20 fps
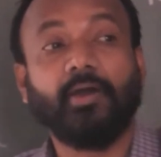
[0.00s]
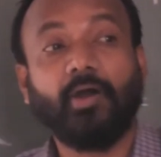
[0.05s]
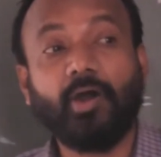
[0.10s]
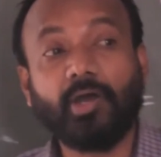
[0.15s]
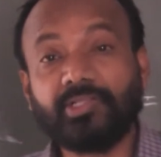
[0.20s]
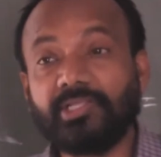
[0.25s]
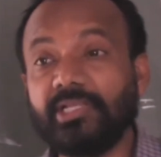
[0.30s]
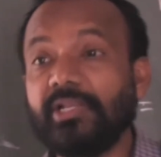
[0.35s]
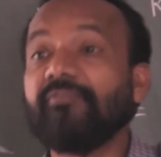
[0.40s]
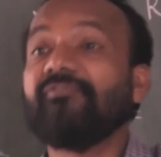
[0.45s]
or
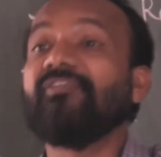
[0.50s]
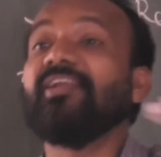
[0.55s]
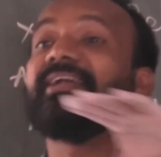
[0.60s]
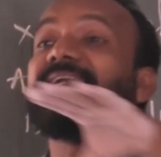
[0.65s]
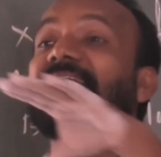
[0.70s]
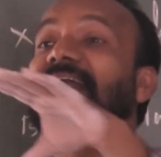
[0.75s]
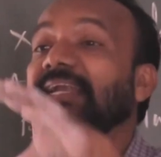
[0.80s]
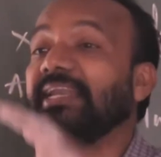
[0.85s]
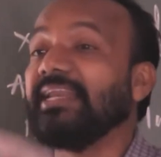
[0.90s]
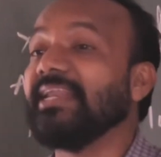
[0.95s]
the
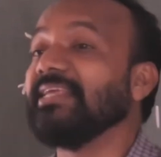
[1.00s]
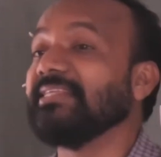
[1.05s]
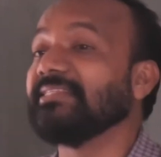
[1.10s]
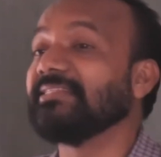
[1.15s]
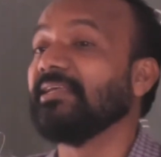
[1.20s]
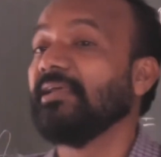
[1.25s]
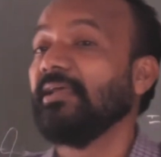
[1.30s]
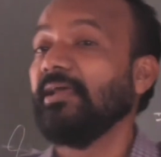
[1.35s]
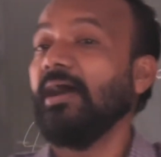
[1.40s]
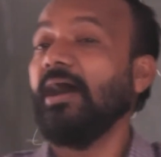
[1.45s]
reflected rays
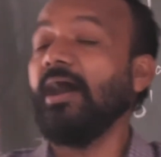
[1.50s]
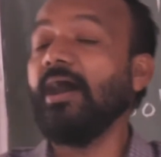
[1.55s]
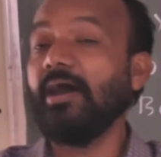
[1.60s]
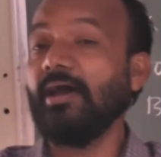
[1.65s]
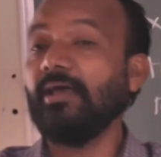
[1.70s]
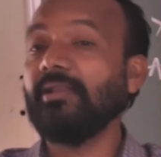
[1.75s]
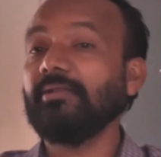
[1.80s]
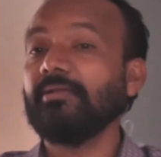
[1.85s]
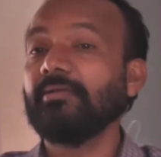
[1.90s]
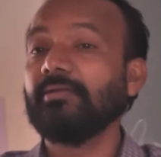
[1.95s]

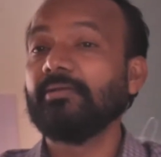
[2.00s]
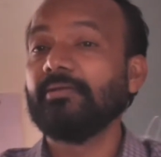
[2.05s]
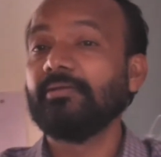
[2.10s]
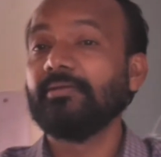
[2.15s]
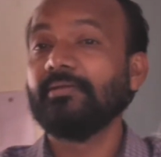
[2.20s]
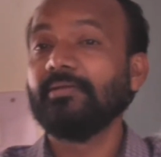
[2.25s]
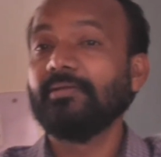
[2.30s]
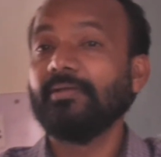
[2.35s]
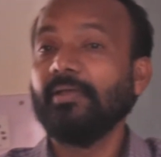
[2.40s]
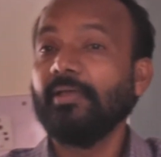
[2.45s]
are
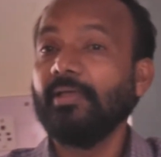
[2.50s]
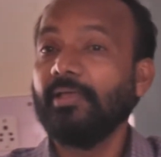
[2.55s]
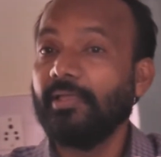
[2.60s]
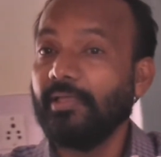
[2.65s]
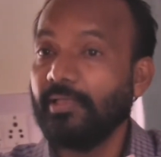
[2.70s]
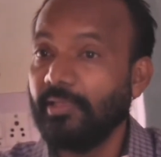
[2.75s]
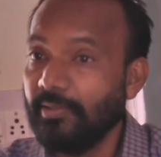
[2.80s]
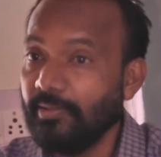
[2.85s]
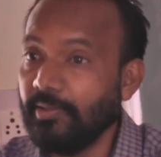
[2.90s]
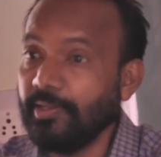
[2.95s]

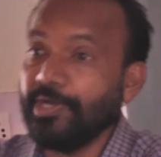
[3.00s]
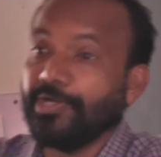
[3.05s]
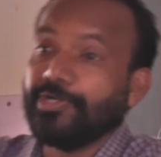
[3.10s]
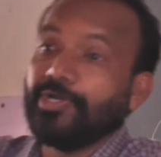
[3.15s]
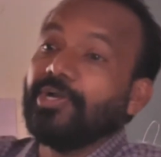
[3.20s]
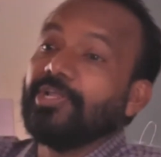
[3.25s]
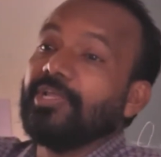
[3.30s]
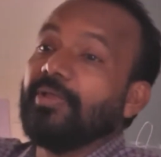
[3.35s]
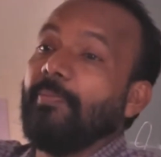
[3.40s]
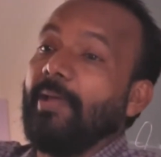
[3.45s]

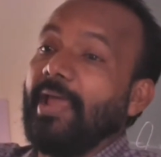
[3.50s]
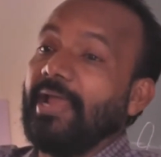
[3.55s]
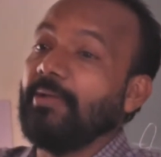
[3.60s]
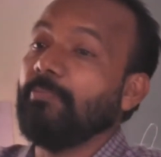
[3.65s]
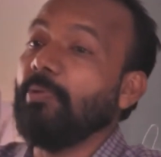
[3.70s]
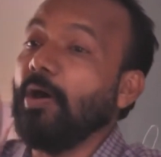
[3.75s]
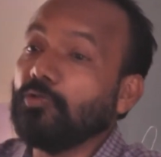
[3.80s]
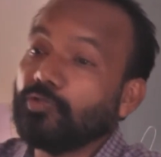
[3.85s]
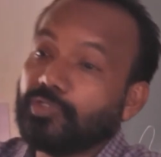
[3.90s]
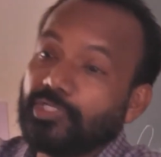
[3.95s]
returning back,
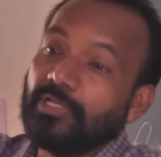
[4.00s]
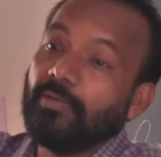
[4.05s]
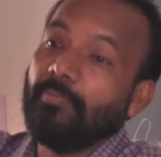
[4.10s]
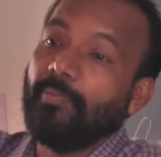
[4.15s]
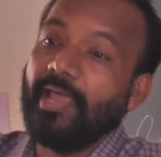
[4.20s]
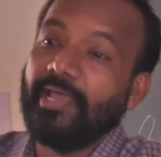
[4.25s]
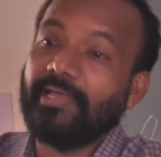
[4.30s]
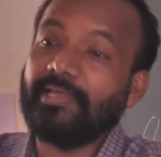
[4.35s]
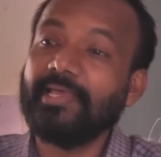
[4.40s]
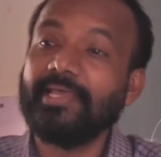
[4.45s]
bouncing
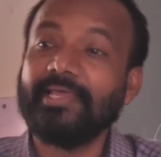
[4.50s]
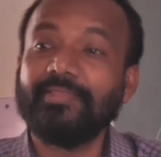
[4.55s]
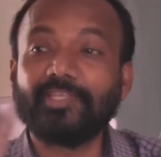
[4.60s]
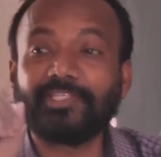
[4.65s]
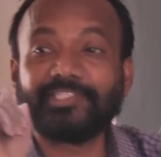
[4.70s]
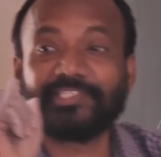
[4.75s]
back in the